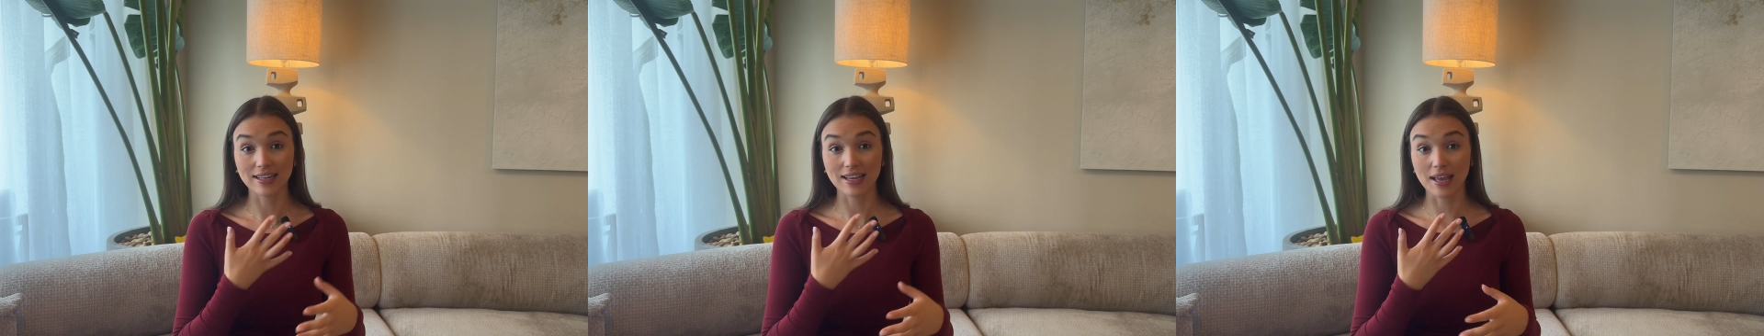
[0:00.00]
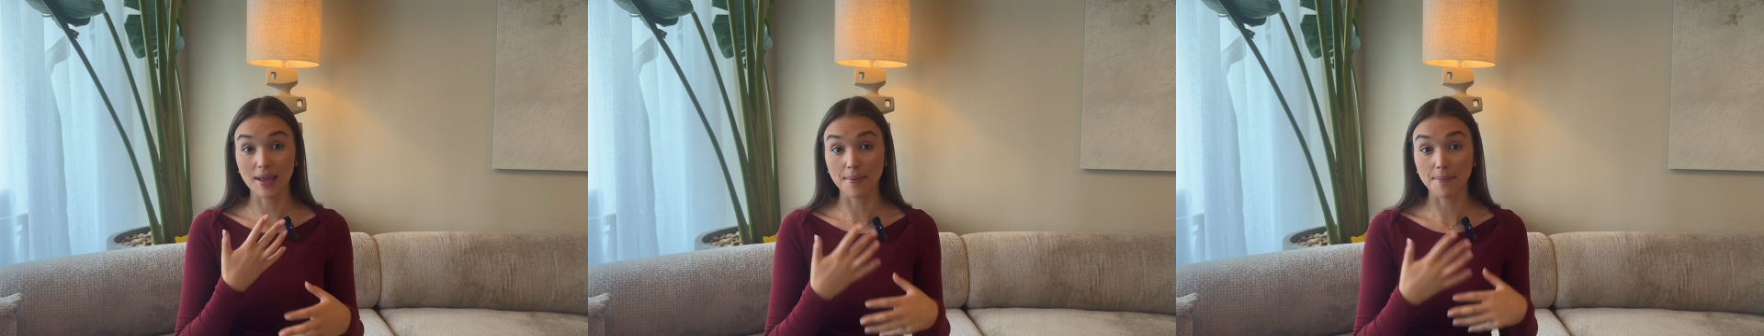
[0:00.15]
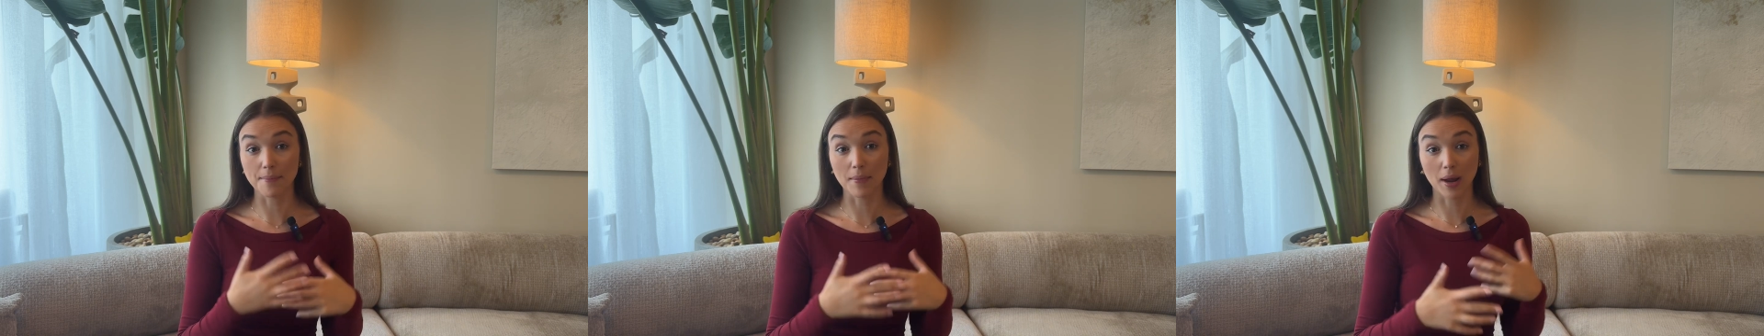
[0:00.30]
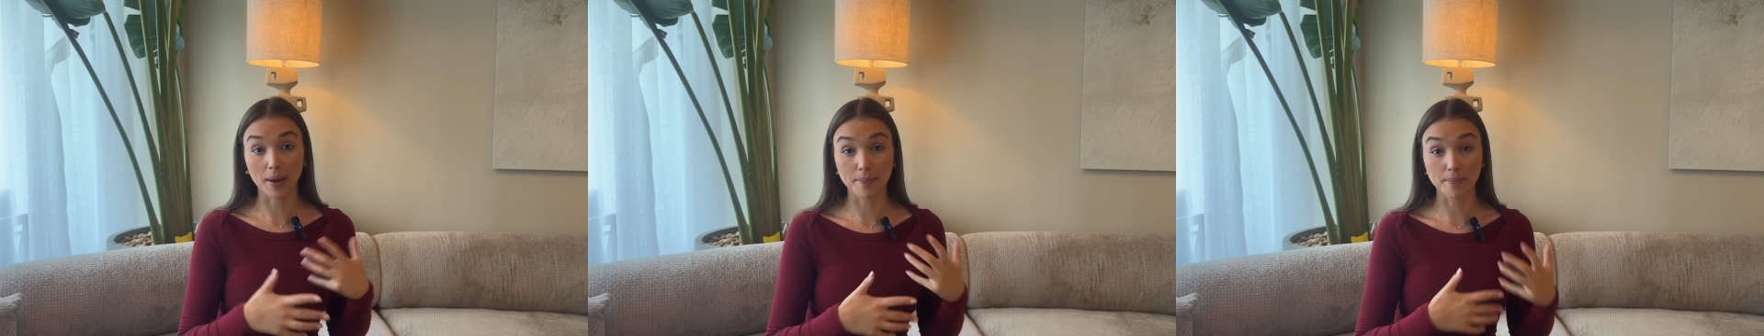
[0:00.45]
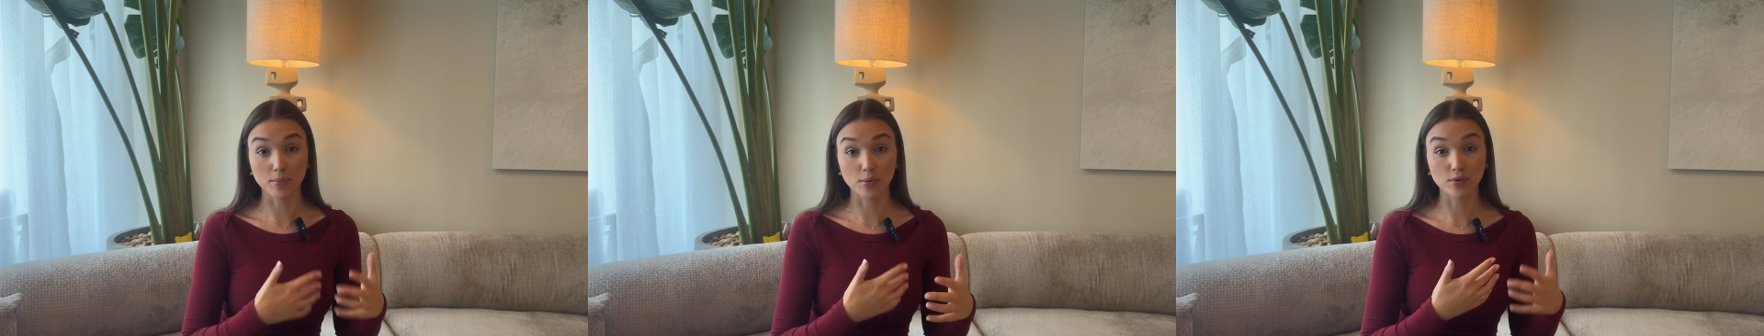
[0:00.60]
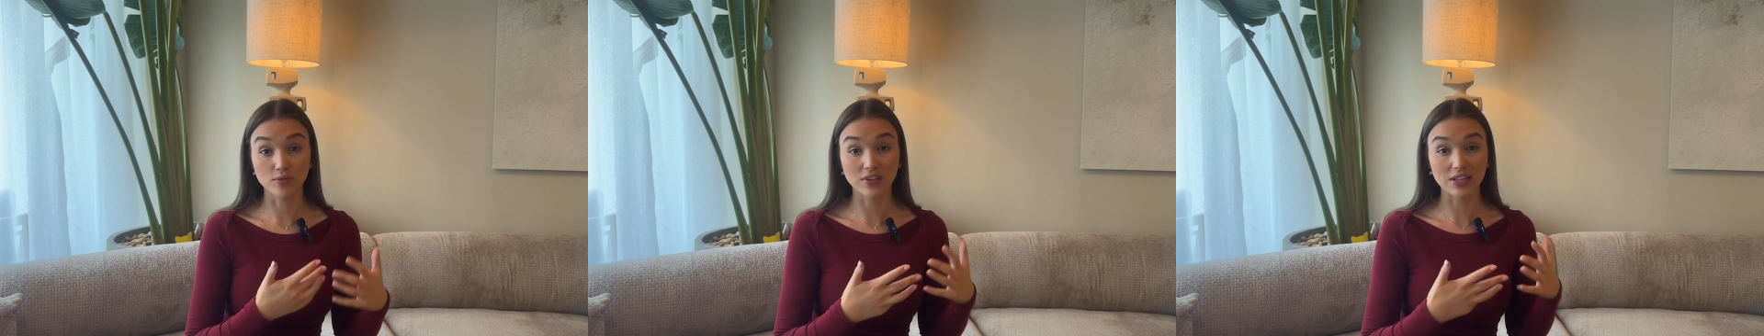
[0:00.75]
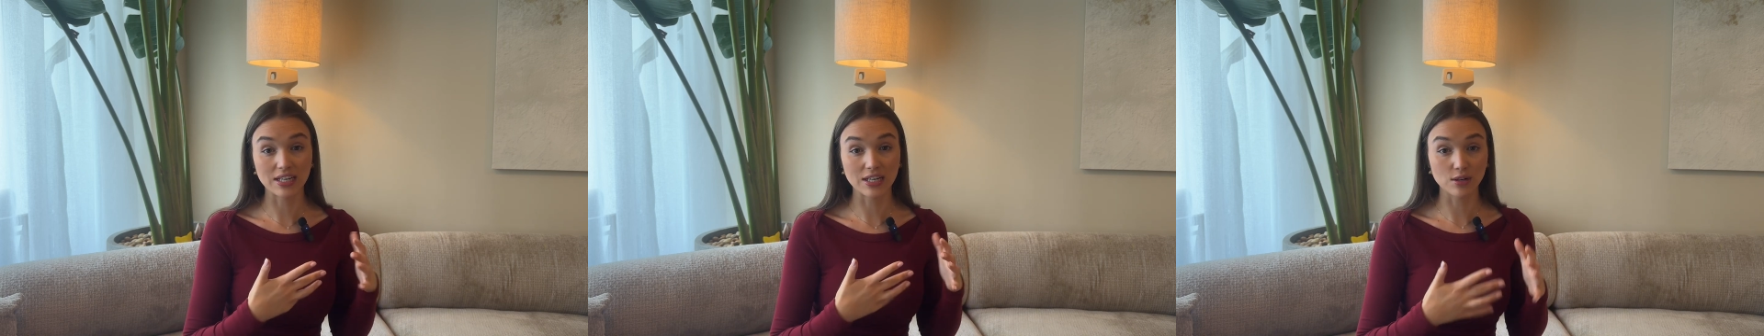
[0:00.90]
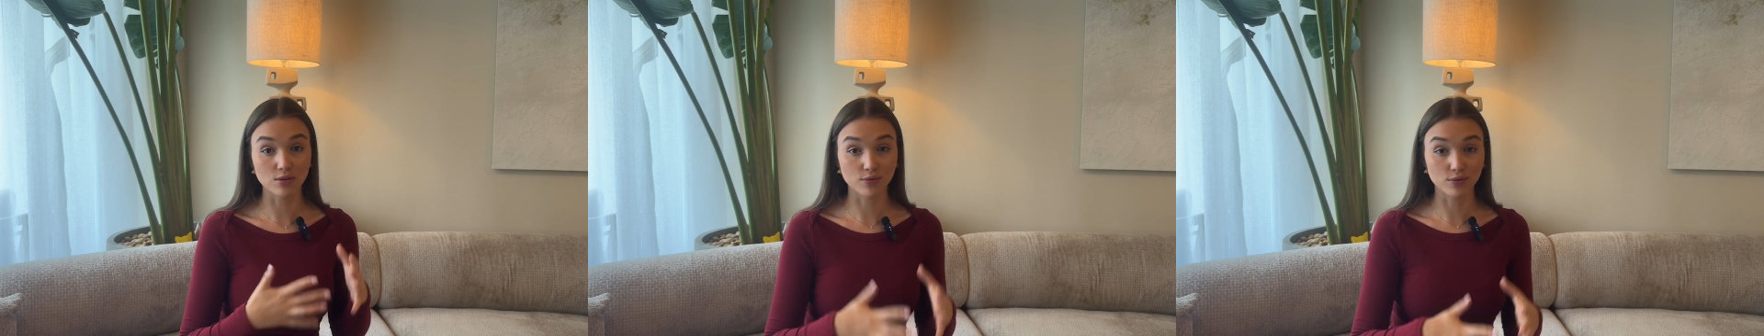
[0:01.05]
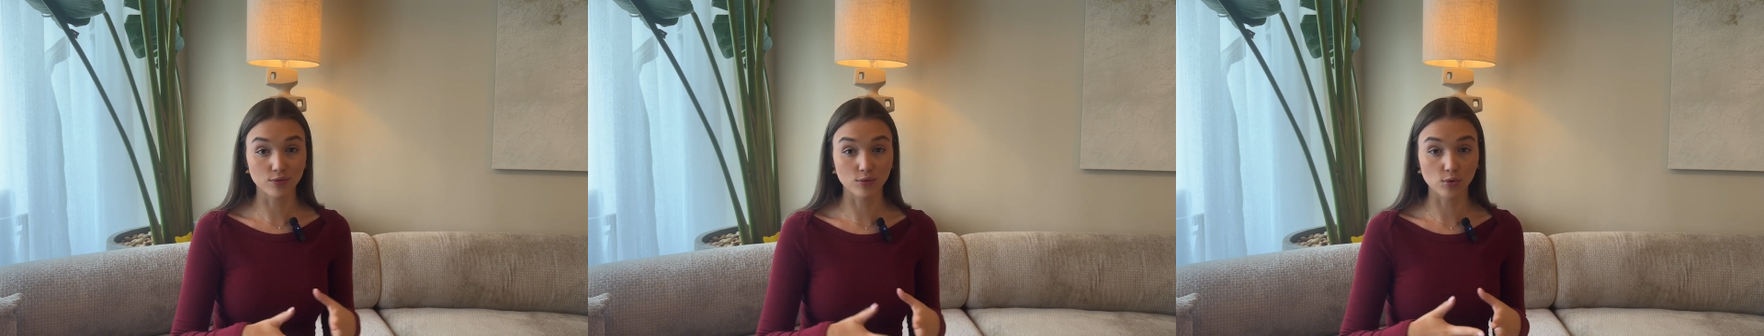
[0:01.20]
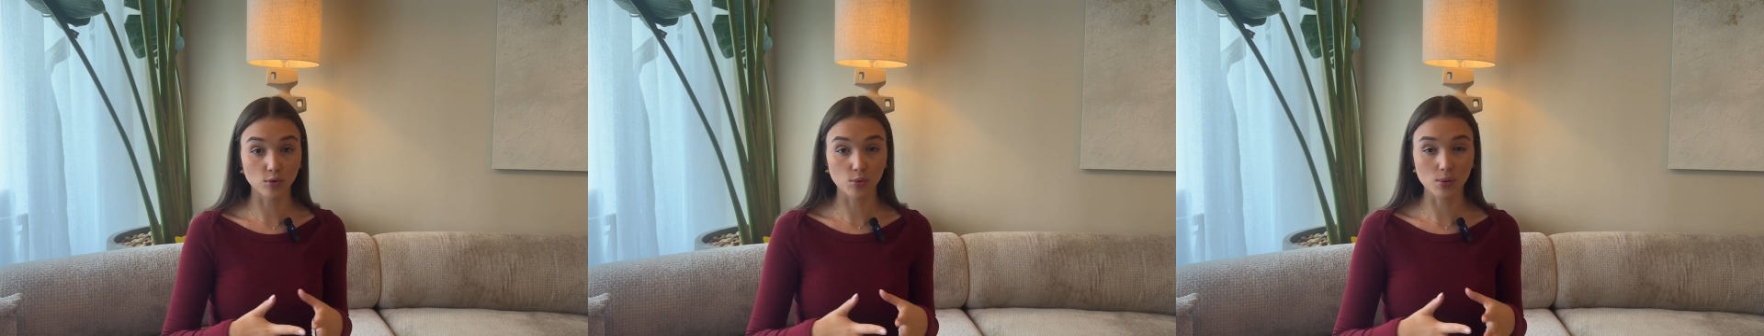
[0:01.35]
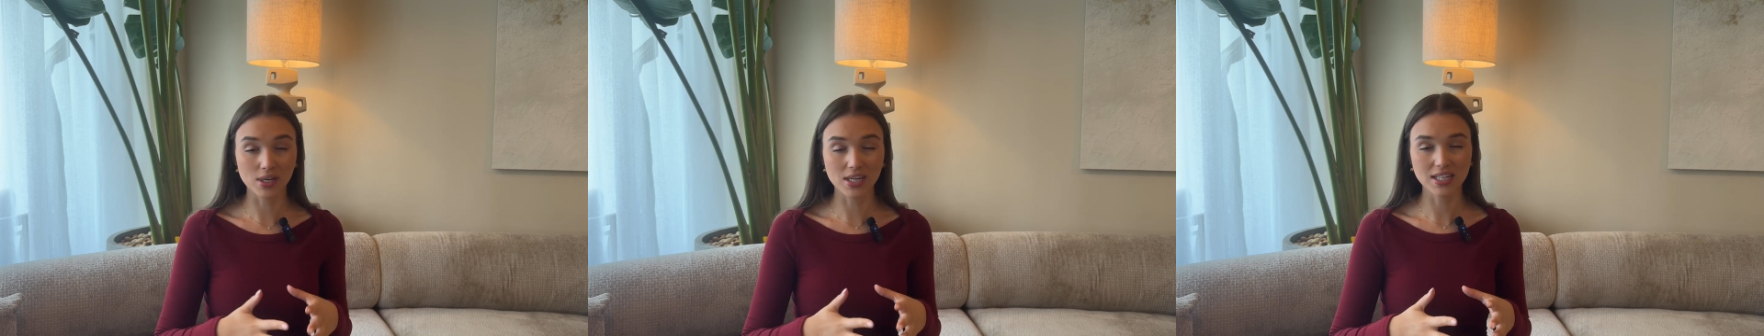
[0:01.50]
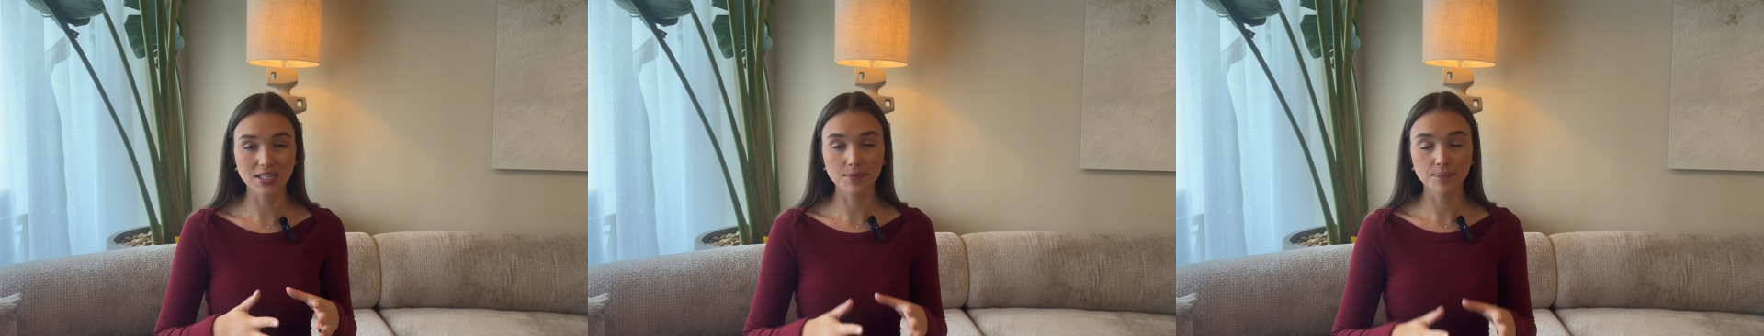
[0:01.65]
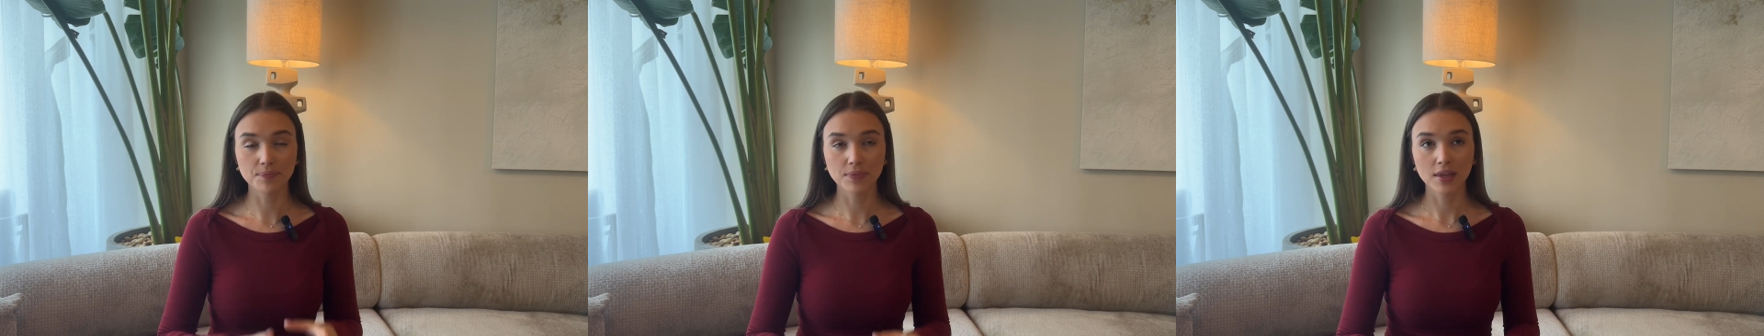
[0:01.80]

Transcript: it might move the needle forward.